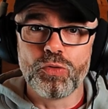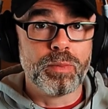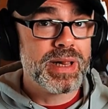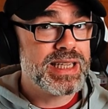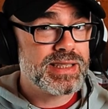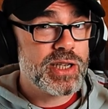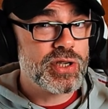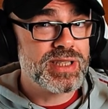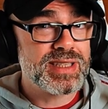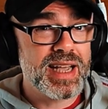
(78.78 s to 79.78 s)

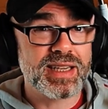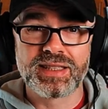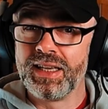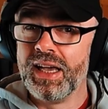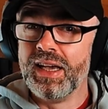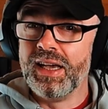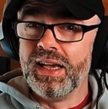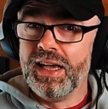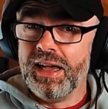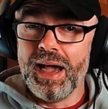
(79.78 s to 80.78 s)
PlayStation sticks.
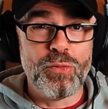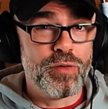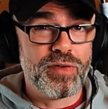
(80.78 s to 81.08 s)
I'm not